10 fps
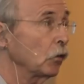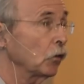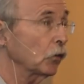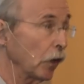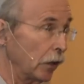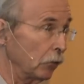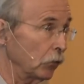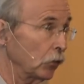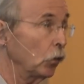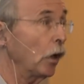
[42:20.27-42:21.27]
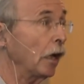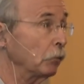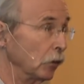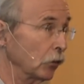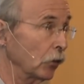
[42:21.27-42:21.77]
slaves who had
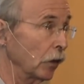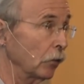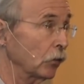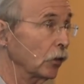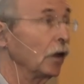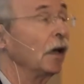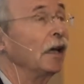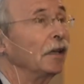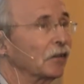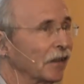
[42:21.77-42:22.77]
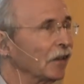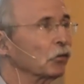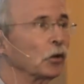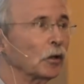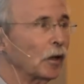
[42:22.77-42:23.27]
been slaves it gets
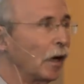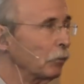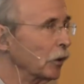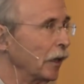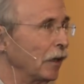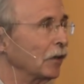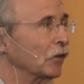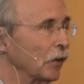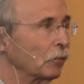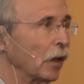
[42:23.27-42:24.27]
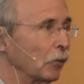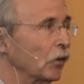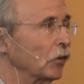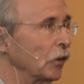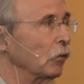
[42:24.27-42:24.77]
real complicated because sometimes
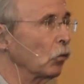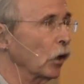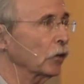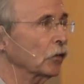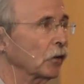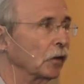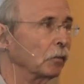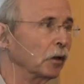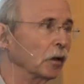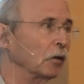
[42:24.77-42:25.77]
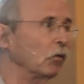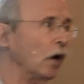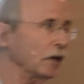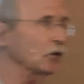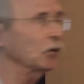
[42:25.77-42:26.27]
this even works to the ability of
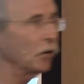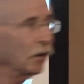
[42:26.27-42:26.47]
whites who